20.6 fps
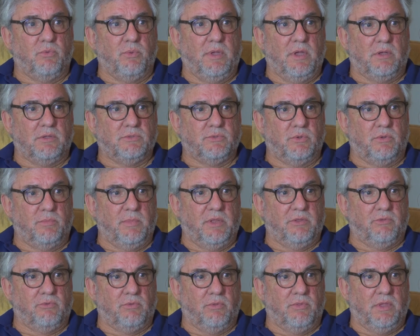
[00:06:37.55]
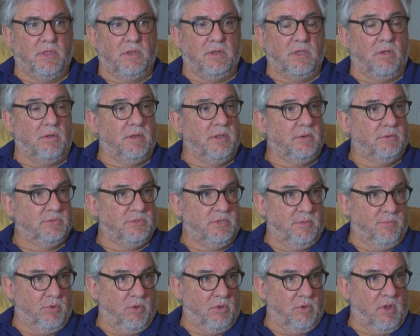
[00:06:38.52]
We also administer the adult
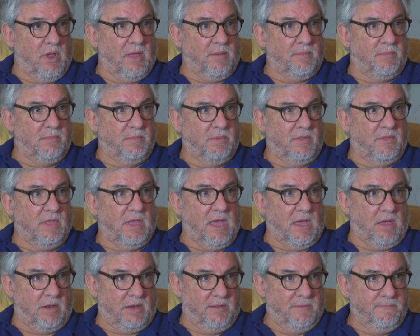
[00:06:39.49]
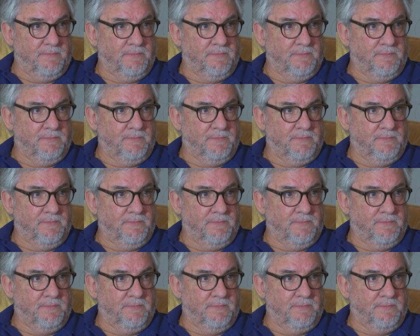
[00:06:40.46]
literacy program in the county.